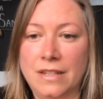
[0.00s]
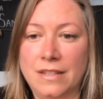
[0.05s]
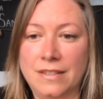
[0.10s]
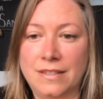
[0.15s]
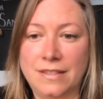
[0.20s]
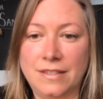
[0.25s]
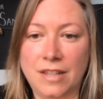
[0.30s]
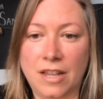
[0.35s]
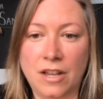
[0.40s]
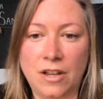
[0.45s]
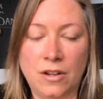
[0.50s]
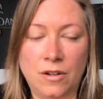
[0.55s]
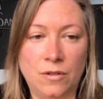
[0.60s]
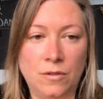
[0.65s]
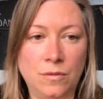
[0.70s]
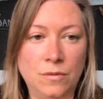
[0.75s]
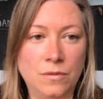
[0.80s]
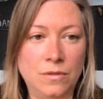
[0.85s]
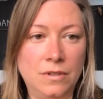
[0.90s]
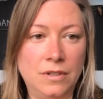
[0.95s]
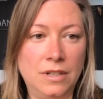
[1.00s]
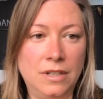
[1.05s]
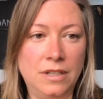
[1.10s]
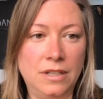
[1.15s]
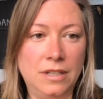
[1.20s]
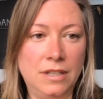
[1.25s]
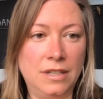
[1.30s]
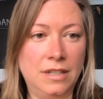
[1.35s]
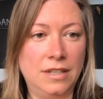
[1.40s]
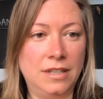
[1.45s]
So
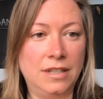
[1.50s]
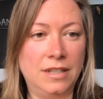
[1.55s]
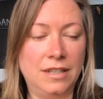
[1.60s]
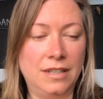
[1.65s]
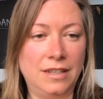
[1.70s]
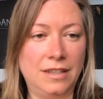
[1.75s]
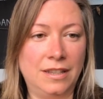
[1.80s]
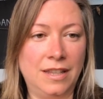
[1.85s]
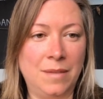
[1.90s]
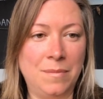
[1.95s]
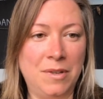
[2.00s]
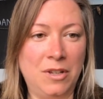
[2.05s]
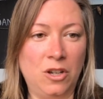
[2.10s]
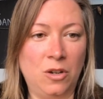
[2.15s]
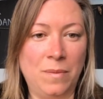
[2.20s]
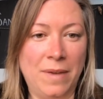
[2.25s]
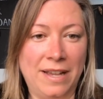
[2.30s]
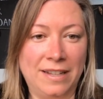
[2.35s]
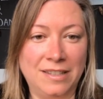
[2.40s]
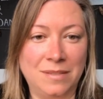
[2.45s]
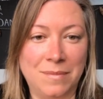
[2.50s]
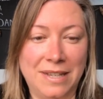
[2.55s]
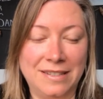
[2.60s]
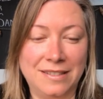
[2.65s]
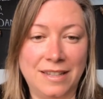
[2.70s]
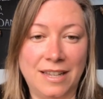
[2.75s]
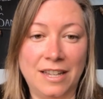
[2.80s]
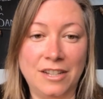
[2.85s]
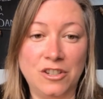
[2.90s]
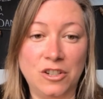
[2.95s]
let me go back to my
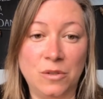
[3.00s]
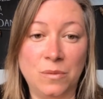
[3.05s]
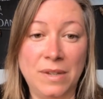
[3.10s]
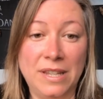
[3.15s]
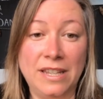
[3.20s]
slideshow.